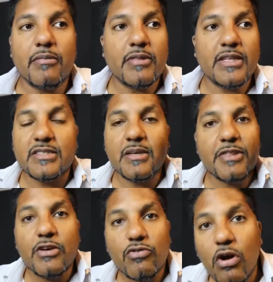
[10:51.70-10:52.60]
there's
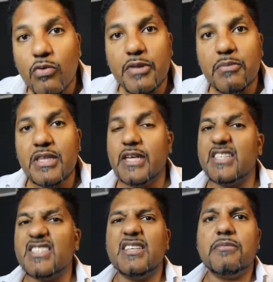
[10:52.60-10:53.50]
something wrong with me,
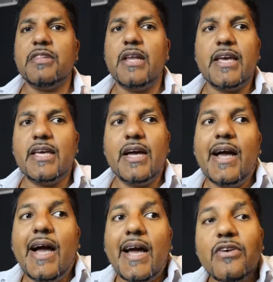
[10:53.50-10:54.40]
there's something like,
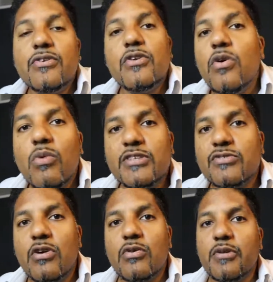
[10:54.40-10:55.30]
I don't know what's
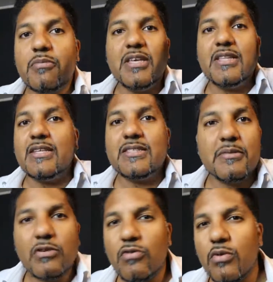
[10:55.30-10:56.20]
wrong with me, there's
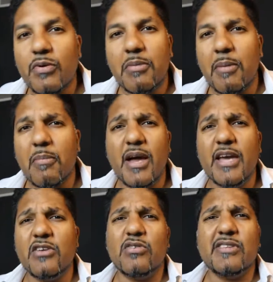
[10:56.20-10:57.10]
something wrong with my
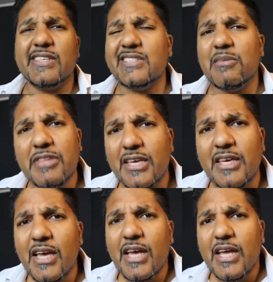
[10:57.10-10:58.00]
mind, or there's something
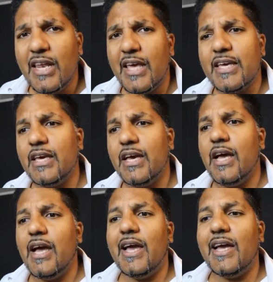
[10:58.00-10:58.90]
like
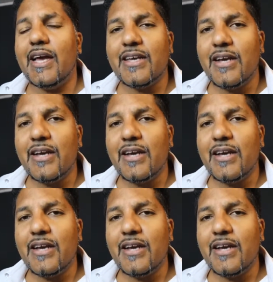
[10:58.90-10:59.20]
I